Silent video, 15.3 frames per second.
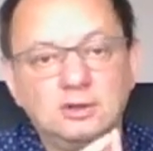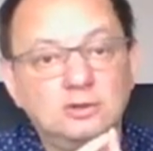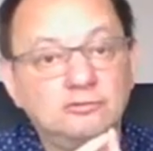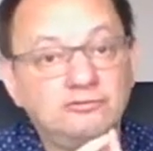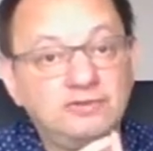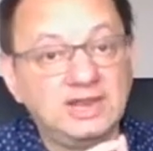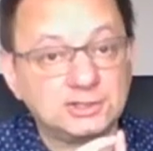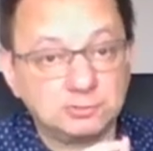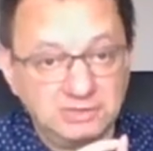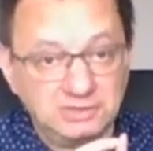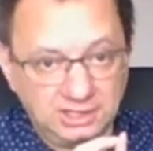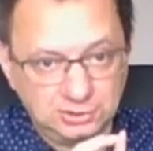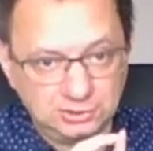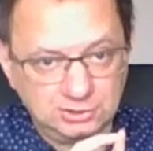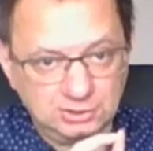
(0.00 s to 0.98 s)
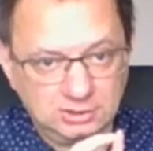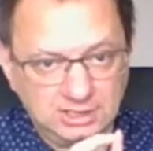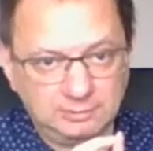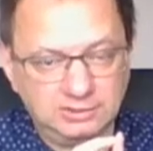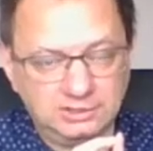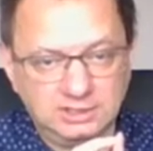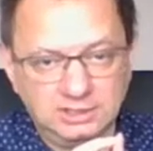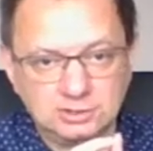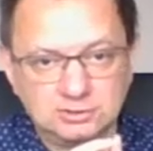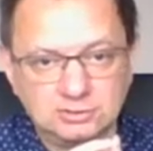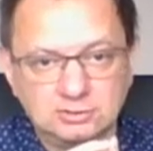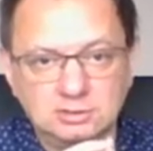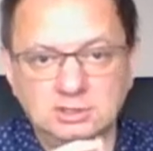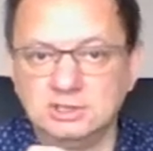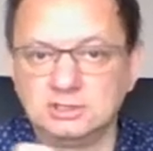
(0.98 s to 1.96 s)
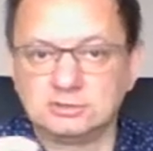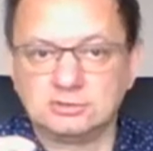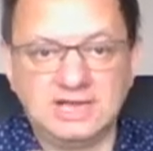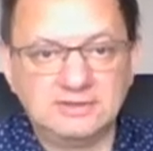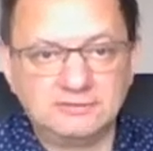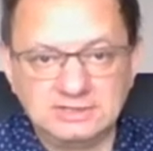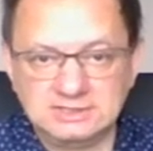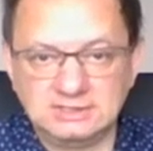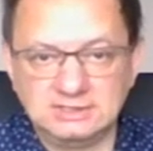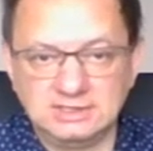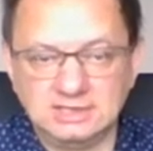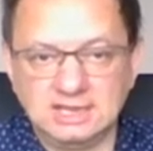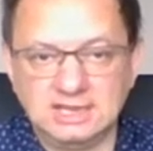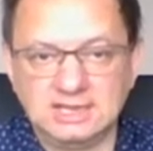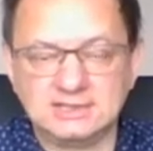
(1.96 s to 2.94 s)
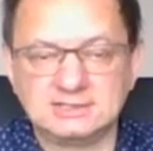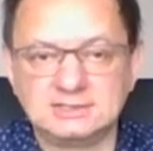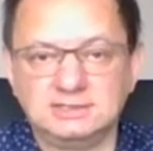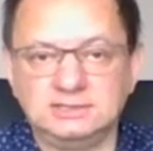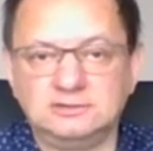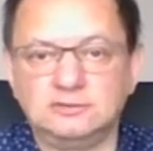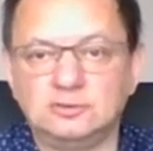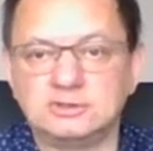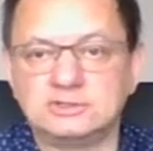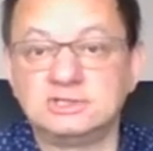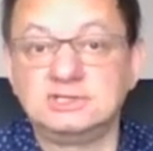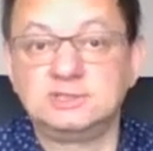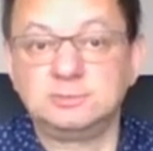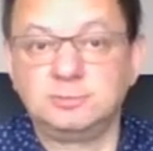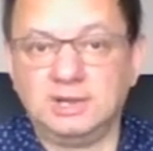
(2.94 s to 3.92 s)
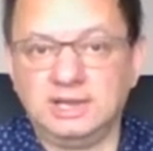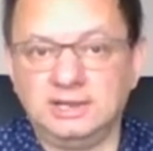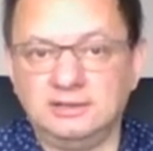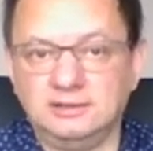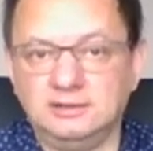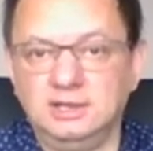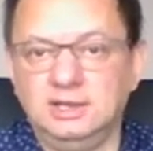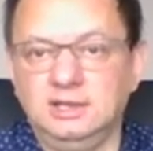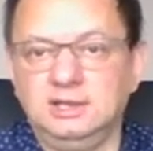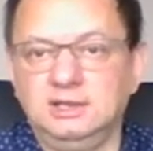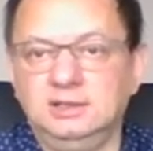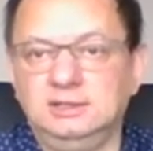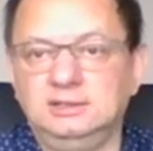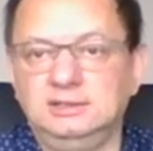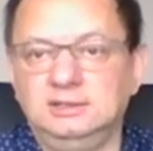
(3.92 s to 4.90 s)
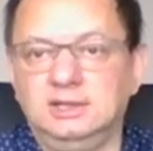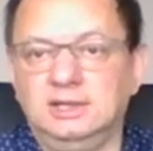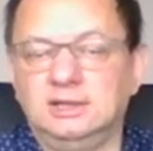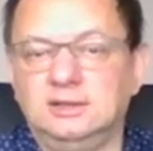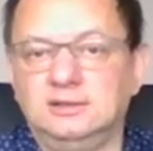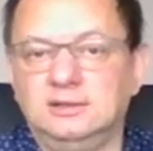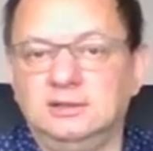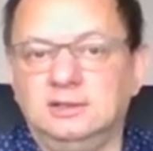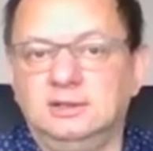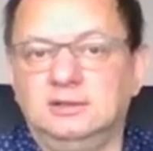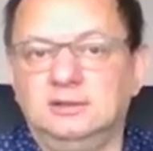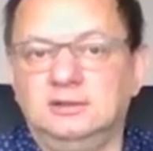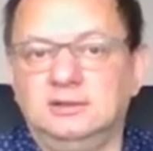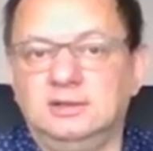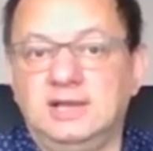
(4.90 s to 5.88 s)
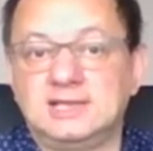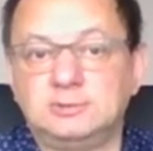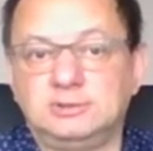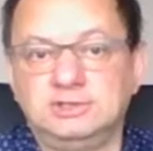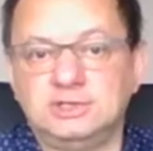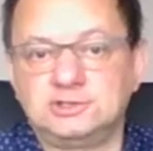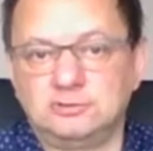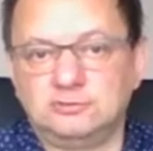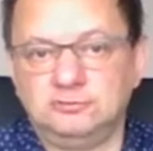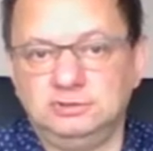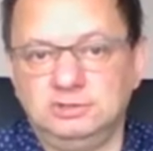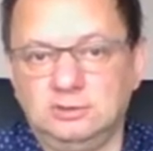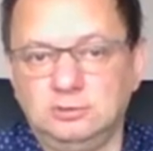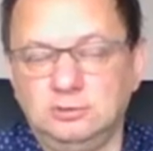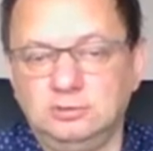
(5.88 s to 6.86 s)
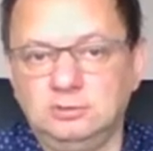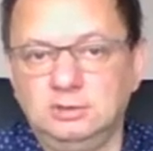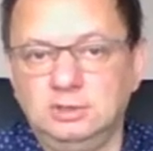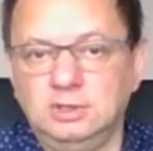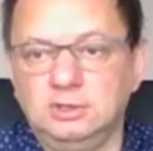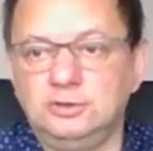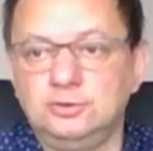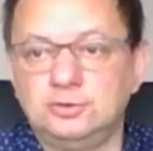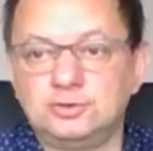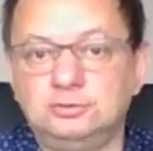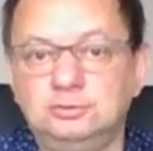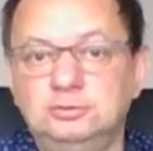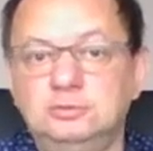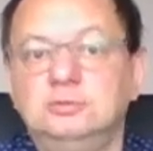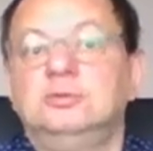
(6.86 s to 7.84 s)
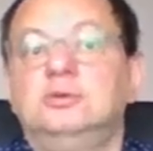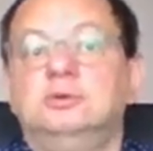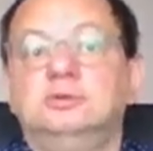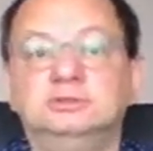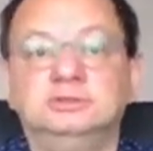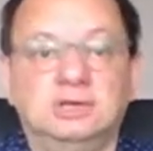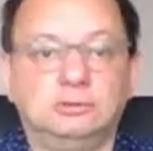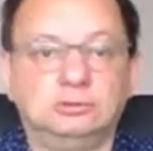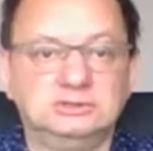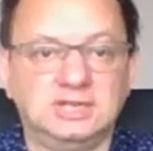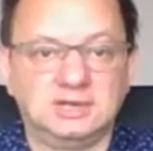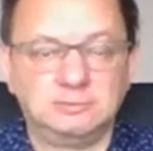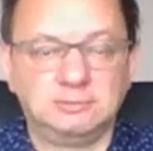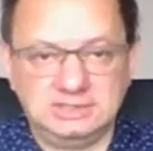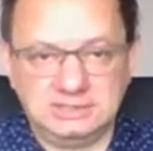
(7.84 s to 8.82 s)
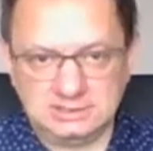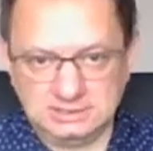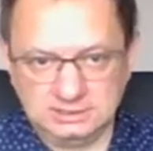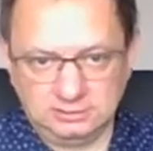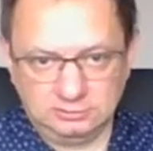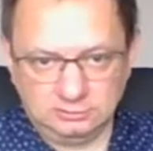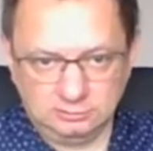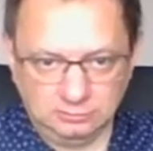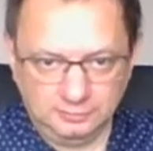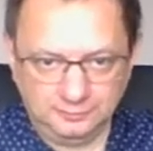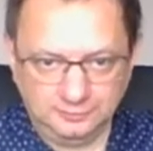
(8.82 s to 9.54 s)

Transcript: Flash Magic application. So everything as it was explained in the explanation video, you should do on the other PC too.